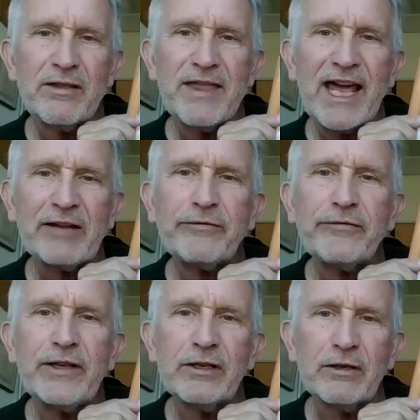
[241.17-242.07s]
that
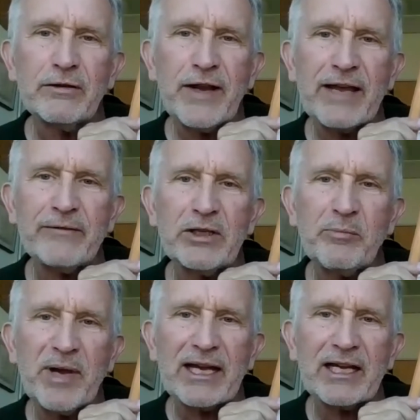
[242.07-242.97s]
fear of having to
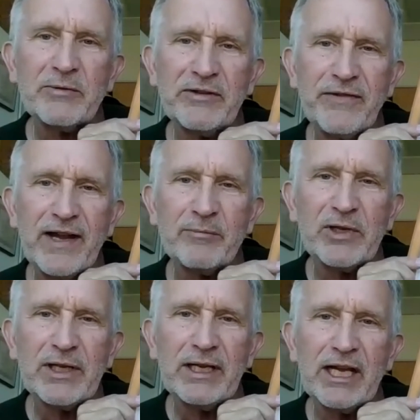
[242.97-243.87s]
pack up the
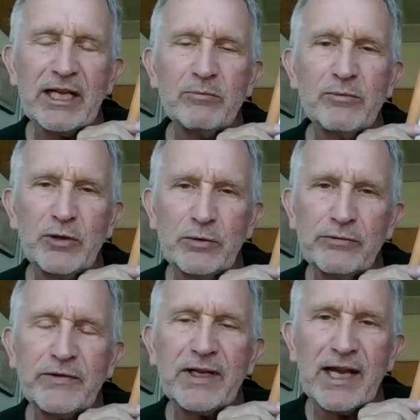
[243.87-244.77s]
family and
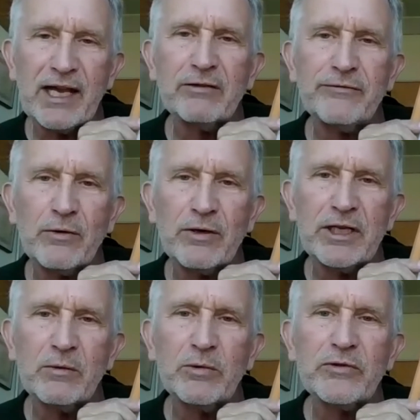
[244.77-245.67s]
move to
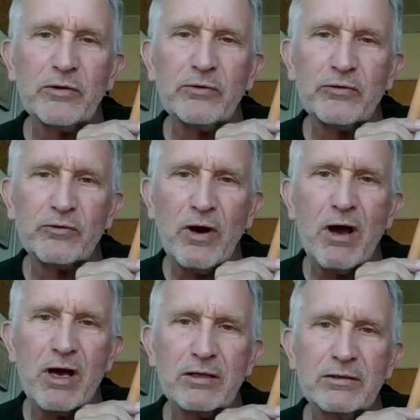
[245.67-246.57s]
California was so
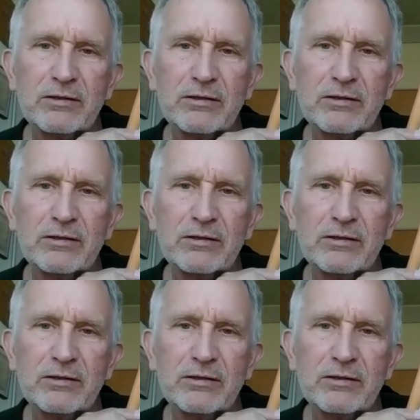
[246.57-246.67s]
strong